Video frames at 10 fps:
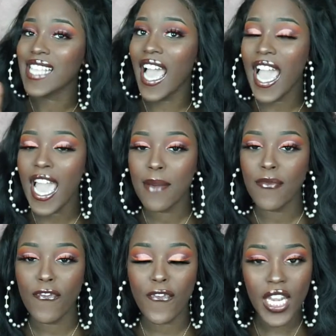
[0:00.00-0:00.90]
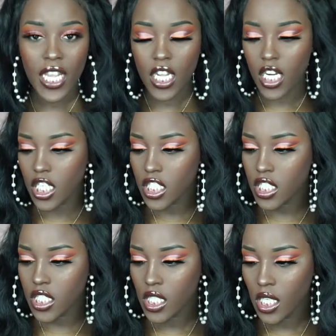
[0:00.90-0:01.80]
I'm
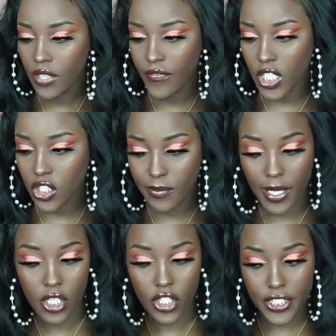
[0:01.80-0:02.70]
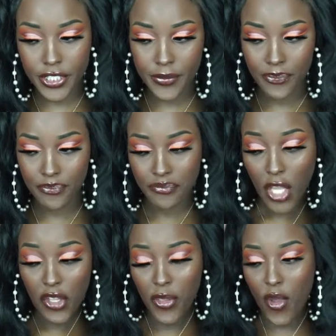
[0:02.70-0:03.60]
finished my look.
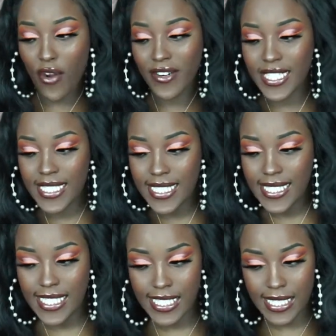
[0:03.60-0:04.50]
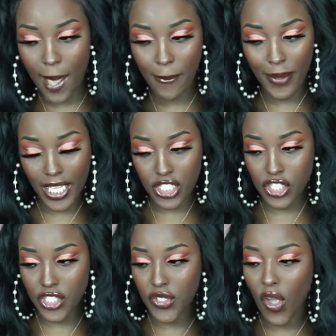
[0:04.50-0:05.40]
You already seen some
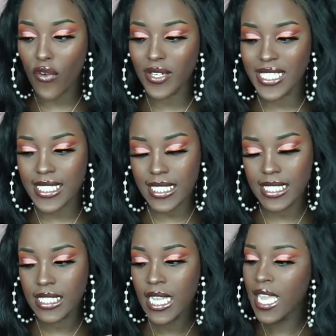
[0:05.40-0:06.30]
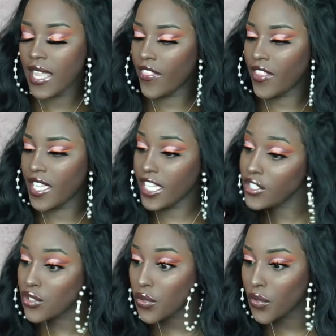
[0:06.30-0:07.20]
pictures, you already seen the
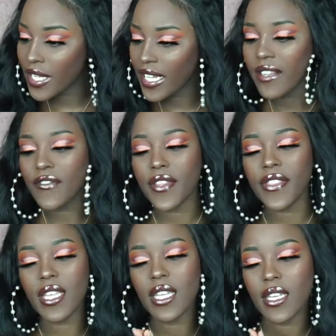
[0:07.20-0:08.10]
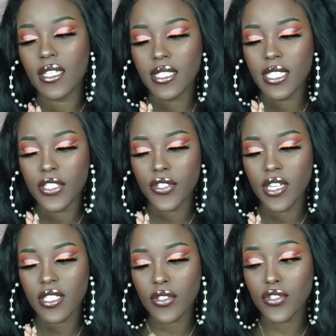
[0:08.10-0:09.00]
intro and everything, and it
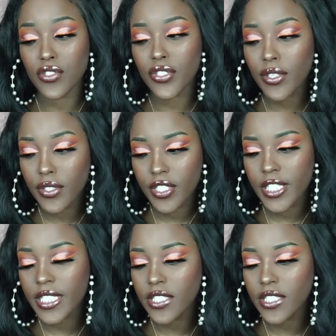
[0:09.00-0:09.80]
turned out so good.